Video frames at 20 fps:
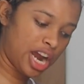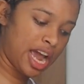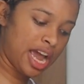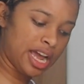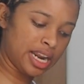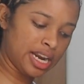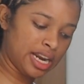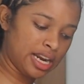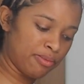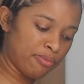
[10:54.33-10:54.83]

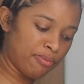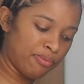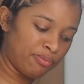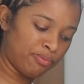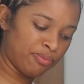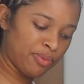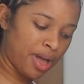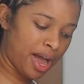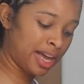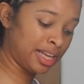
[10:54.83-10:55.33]
And
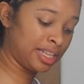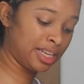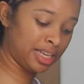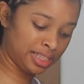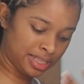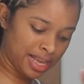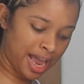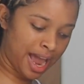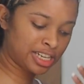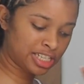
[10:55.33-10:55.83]

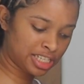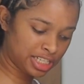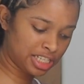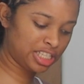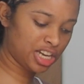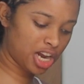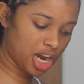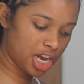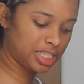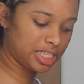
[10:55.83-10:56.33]
it actually
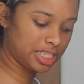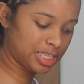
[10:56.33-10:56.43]
started